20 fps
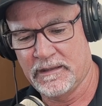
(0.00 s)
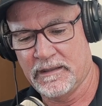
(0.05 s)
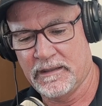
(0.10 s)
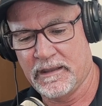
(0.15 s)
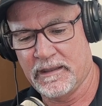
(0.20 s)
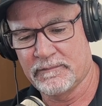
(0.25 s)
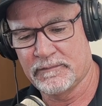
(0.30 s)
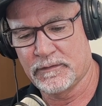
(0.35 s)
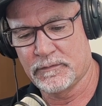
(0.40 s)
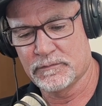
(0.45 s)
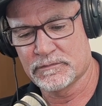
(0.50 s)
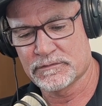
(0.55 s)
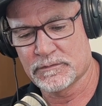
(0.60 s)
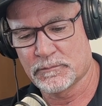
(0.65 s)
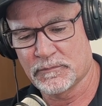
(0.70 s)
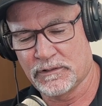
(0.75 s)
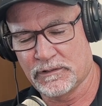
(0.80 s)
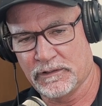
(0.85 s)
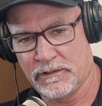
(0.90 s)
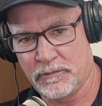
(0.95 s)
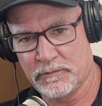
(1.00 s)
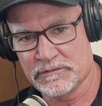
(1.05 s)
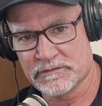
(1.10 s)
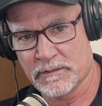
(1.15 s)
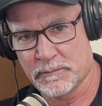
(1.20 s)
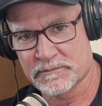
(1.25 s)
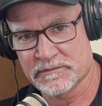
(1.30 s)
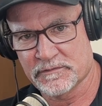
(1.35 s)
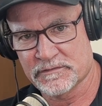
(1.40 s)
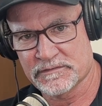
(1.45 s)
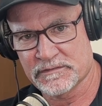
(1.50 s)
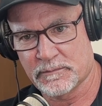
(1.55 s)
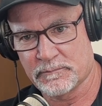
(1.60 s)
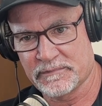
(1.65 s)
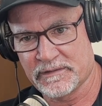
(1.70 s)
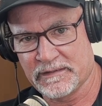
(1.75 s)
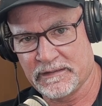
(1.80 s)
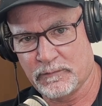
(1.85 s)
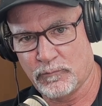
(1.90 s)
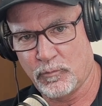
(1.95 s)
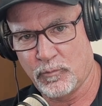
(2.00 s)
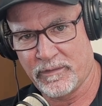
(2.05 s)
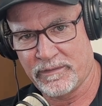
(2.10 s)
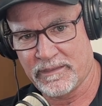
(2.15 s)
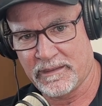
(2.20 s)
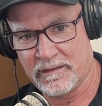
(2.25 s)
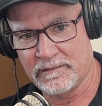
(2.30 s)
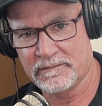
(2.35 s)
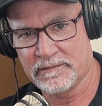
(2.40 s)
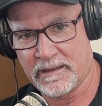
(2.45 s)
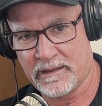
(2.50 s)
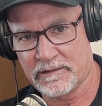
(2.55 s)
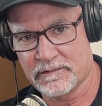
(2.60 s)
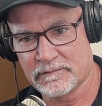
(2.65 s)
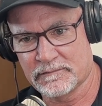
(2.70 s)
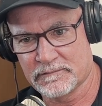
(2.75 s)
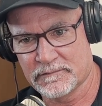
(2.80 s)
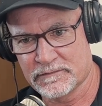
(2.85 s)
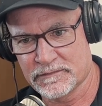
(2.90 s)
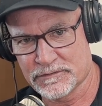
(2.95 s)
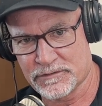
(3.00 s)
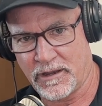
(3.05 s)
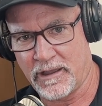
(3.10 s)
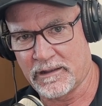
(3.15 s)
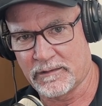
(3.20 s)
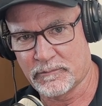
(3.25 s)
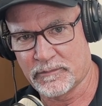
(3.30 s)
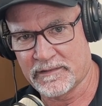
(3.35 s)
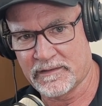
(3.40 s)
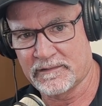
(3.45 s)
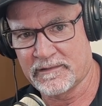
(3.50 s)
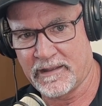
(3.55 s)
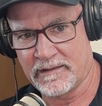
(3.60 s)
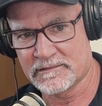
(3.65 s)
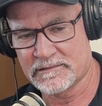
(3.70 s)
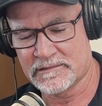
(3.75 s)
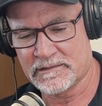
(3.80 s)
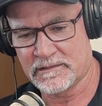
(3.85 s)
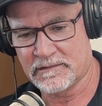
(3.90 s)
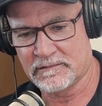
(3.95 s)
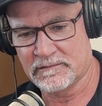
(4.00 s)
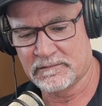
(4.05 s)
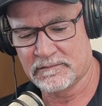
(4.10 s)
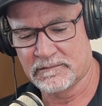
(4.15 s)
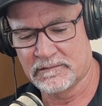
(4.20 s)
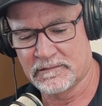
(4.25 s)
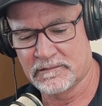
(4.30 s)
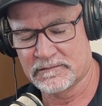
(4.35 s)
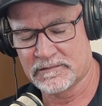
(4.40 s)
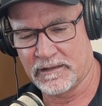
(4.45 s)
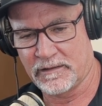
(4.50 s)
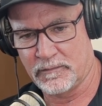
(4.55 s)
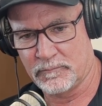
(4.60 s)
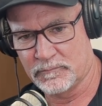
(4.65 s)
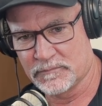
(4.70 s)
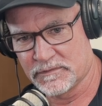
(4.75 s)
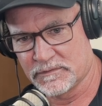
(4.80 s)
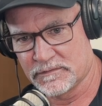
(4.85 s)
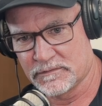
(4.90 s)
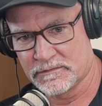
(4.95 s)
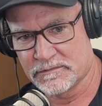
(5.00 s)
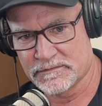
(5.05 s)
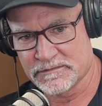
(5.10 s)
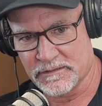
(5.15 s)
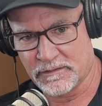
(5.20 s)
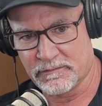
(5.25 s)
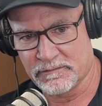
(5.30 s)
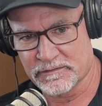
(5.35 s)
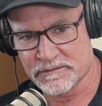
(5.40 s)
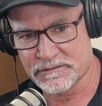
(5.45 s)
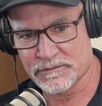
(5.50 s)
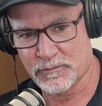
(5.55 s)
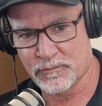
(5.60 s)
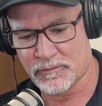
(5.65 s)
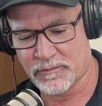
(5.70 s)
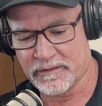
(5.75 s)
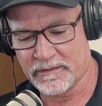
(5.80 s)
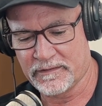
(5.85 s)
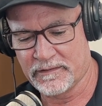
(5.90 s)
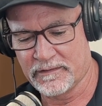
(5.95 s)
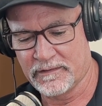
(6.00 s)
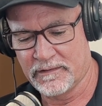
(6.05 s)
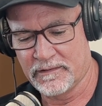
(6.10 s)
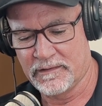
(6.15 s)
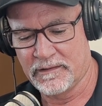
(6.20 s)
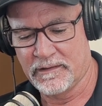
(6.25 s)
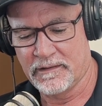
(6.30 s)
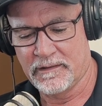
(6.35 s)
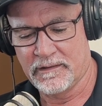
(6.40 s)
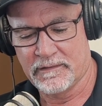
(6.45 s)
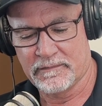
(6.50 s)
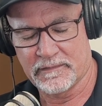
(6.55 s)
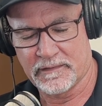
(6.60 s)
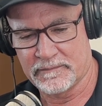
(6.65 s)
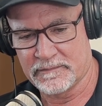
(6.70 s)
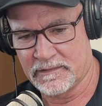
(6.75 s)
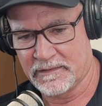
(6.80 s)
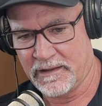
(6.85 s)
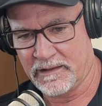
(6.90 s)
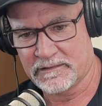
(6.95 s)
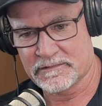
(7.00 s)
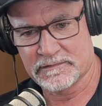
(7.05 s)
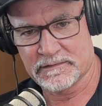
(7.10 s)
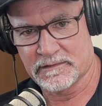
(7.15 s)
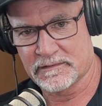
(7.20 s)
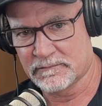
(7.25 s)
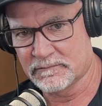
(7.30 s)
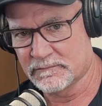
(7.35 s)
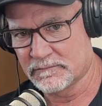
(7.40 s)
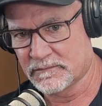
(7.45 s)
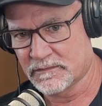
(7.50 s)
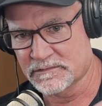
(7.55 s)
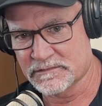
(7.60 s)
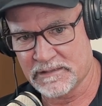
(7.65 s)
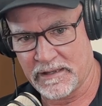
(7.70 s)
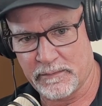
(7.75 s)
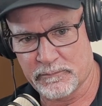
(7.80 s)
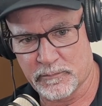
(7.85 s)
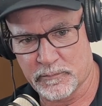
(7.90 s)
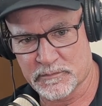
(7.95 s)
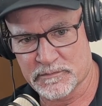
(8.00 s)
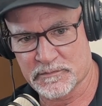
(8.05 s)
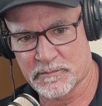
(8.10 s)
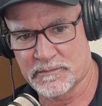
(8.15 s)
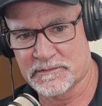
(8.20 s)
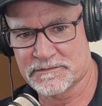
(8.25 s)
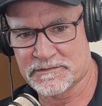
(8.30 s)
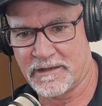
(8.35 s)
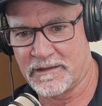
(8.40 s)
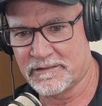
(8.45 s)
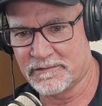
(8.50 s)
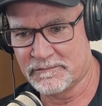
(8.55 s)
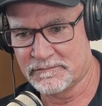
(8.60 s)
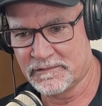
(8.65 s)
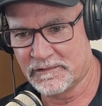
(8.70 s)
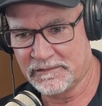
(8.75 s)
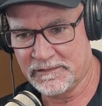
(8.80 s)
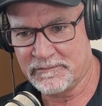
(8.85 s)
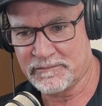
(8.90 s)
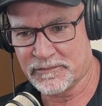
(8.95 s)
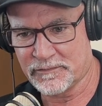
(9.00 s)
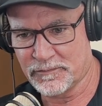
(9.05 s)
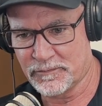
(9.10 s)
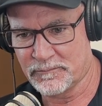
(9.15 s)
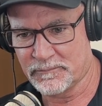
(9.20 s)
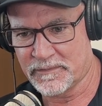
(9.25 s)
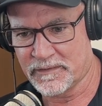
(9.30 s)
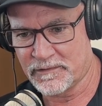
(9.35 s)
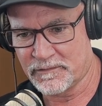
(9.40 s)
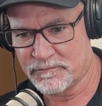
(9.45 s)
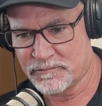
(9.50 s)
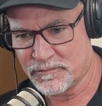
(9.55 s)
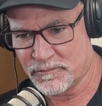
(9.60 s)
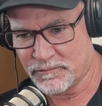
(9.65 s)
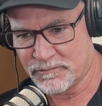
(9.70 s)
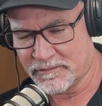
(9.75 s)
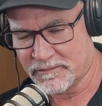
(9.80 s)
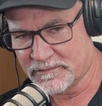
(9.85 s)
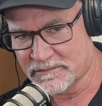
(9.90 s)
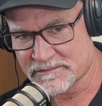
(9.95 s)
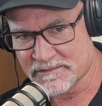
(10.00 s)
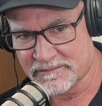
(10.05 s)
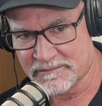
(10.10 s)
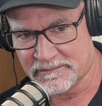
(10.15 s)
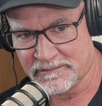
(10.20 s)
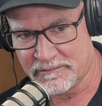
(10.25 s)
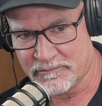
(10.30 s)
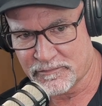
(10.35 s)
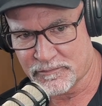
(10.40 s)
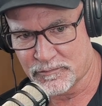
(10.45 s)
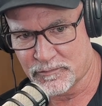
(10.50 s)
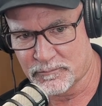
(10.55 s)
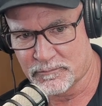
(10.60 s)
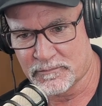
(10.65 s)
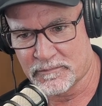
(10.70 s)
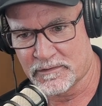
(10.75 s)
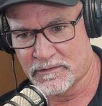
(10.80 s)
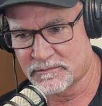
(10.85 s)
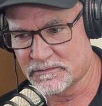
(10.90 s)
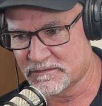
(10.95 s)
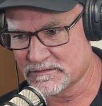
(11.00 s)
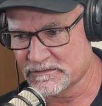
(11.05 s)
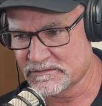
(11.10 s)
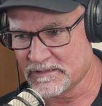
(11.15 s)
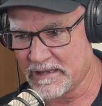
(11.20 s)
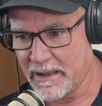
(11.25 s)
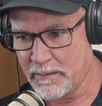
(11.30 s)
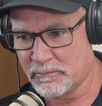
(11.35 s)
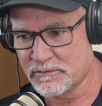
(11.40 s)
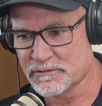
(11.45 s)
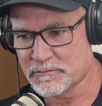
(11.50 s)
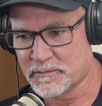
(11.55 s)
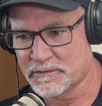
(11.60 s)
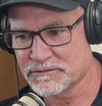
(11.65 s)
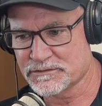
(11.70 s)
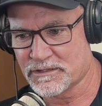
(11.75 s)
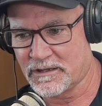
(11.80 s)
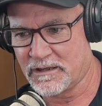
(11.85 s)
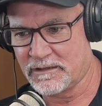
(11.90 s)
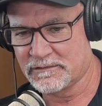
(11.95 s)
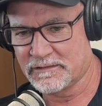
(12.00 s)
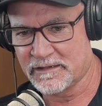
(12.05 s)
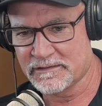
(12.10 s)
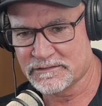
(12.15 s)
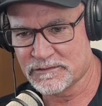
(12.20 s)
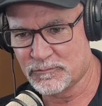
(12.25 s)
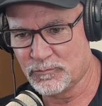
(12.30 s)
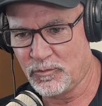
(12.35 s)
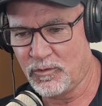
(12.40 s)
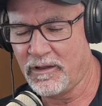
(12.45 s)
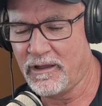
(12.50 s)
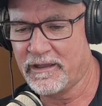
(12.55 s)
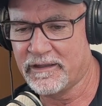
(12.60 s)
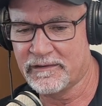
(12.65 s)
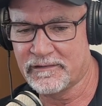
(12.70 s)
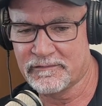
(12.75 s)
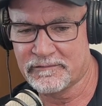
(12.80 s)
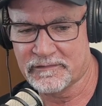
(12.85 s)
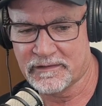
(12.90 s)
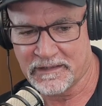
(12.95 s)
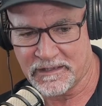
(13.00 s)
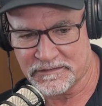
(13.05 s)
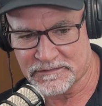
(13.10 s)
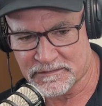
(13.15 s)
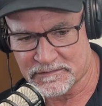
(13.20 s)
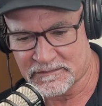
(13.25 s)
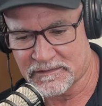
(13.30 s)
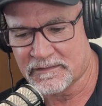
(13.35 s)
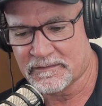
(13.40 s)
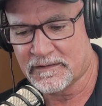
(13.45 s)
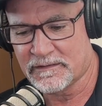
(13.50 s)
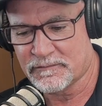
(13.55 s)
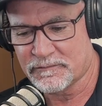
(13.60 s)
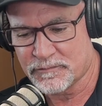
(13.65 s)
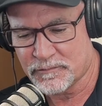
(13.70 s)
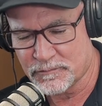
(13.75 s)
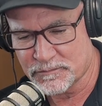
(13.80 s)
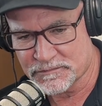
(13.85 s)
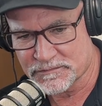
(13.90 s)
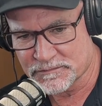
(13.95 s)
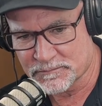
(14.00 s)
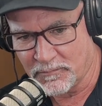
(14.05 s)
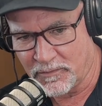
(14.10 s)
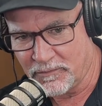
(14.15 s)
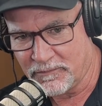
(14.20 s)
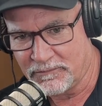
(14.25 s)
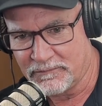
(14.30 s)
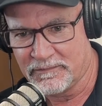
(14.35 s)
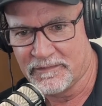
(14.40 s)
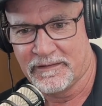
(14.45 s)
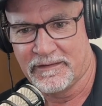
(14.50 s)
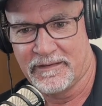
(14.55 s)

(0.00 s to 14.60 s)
and do some close-ups of something within that shot, within that scene, to help sell the story. Then the next scene, establishment shot of the living room, then a few things in the living room, establishment shot, nice and wide, of the kitchen, and then a few small,